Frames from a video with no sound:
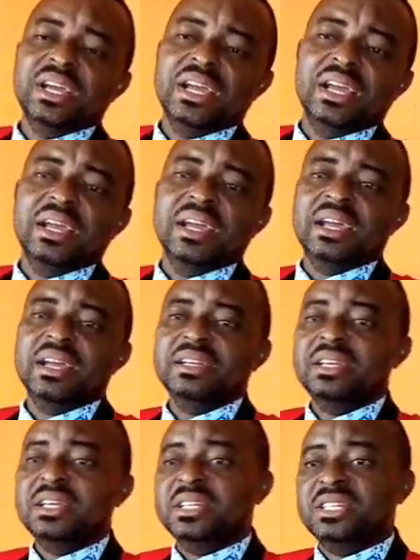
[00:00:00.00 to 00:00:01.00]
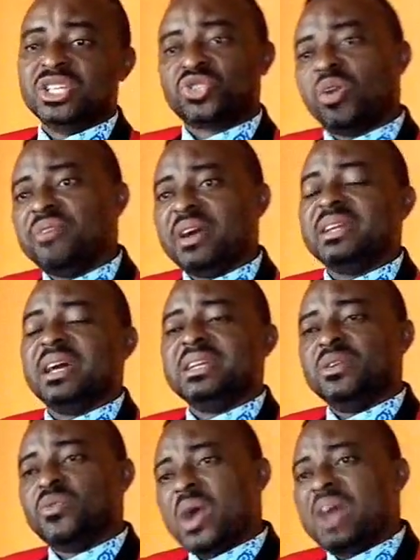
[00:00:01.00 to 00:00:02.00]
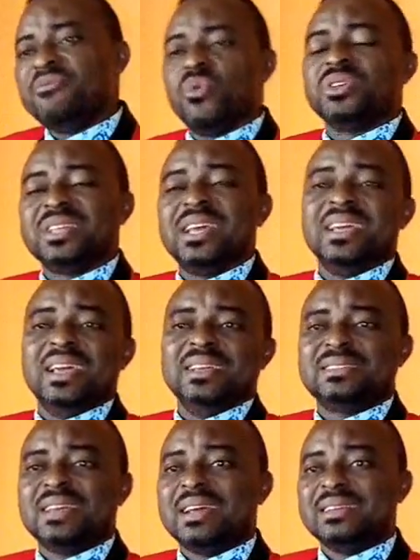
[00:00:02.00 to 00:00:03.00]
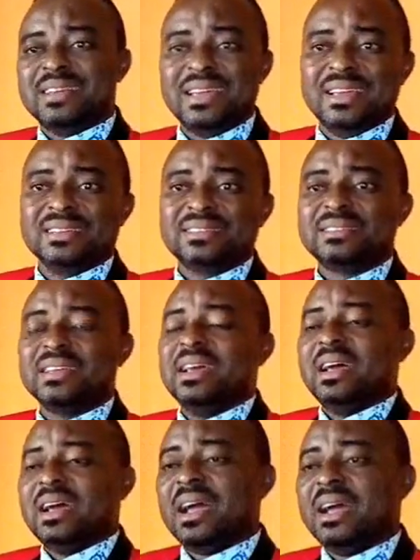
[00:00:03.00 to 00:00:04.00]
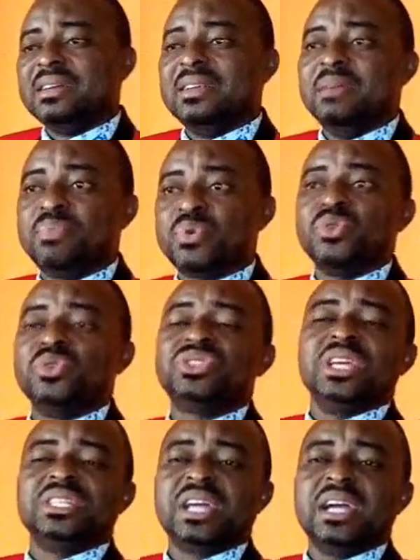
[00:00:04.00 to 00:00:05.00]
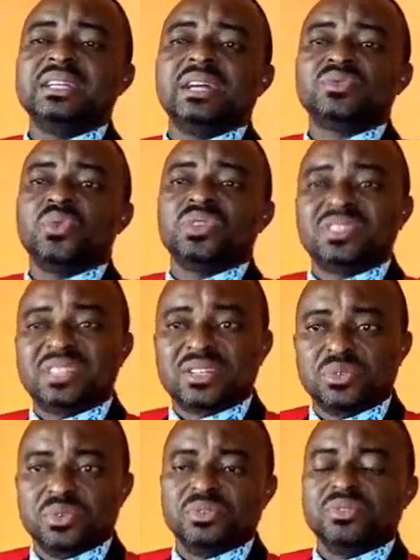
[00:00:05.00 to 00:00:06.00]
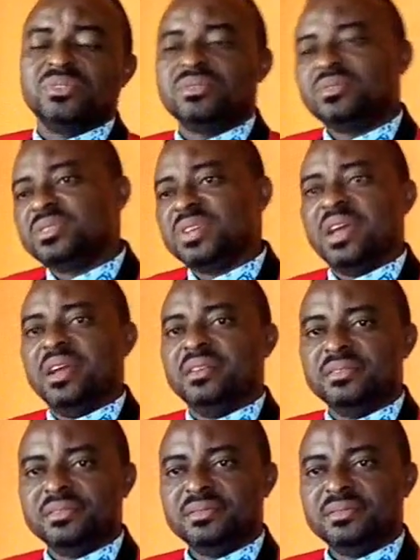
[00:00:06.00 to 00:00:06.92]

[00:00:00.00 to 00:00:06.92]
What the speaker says: he discovered that the wife was AS and AS, and they produced a child that was sickle cell.